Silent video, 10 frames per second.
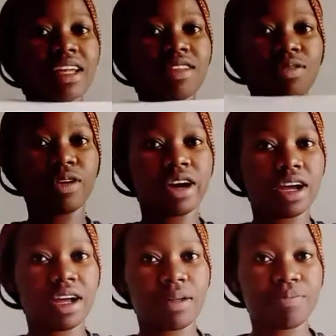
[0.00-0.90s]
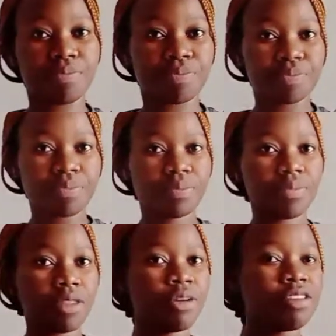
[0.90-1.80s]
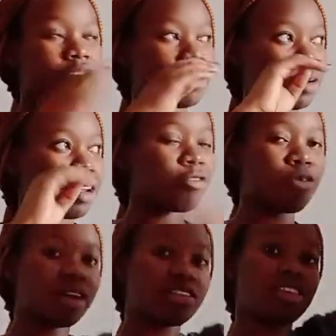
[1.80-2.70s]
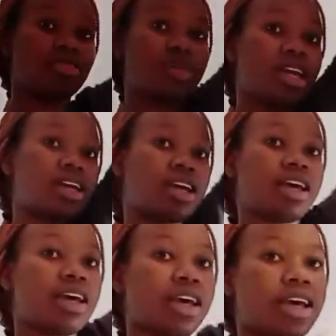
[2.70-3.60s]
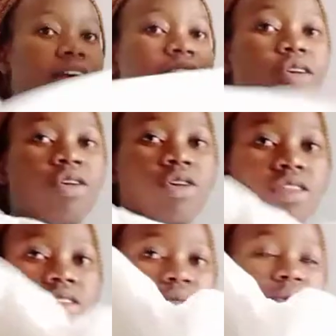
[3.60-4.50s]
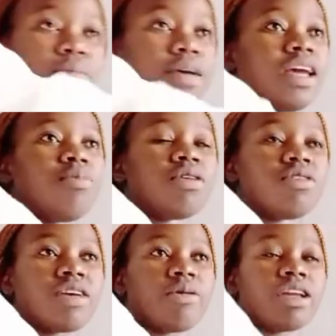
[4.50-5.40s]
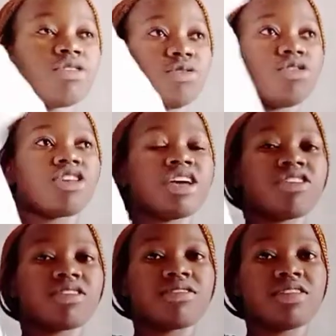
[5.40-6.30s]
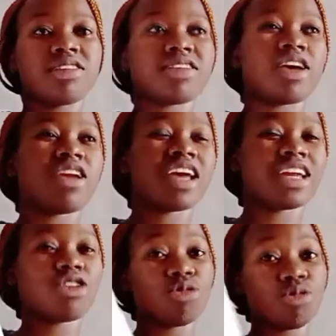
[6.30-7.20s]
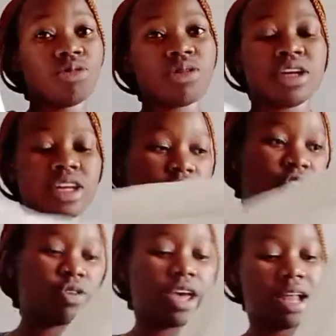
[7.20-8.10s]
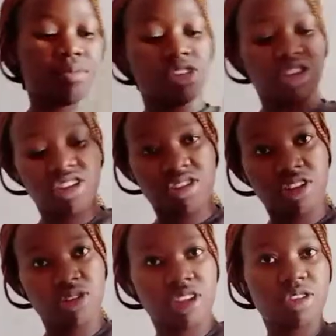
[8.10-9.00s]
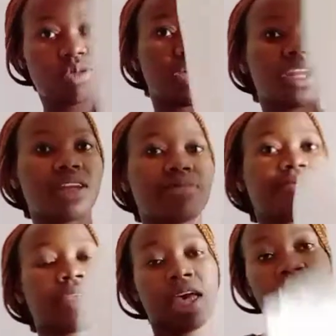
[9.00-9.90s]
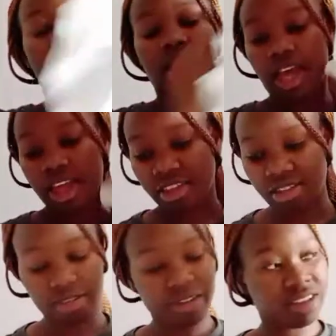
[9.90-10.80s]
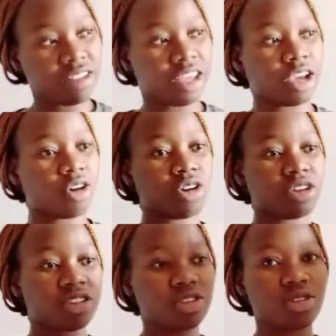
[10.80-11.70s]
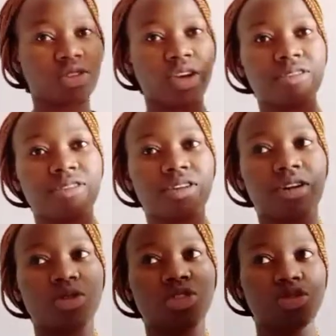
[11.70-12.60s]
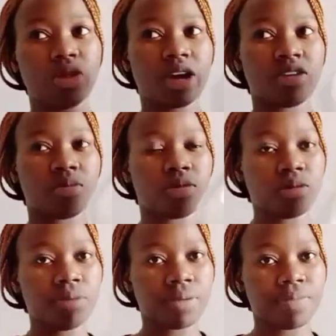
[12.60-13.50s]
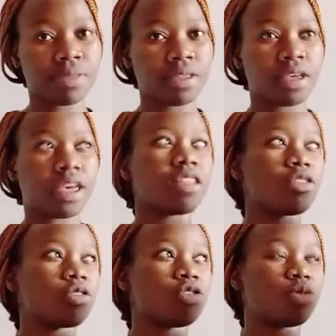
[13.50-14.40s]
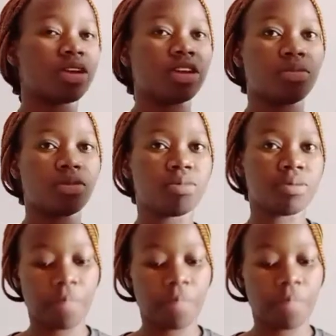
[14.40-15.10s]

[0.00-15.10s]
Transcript: It's for a, what is it called? A 4x6 bed. Yeah, so I got this for my bed because I want to change the sheets. I only had two. So yeah, I'll be changing to this one. This is the first thing I got. This was going for around 200 bob. Yeah, this was 200 bob.